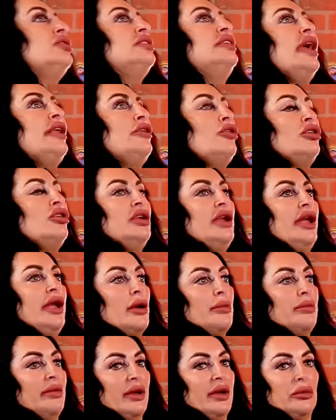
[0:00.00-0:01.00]
getting on an
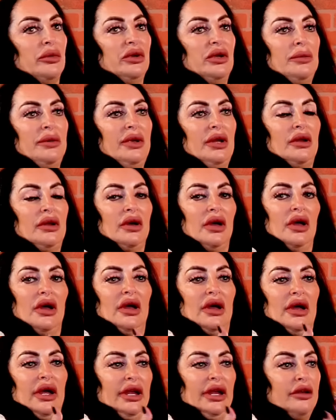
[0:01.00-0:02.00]
airplane, we could be
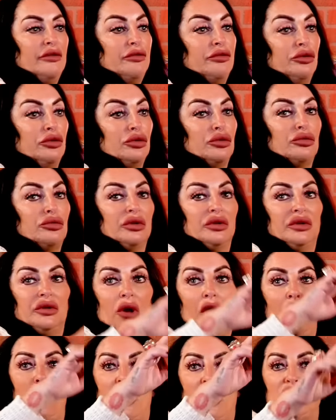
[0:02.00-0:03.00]
in a funeral.
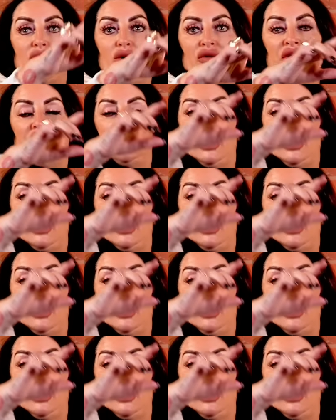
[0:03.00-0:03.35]
Oh, I know the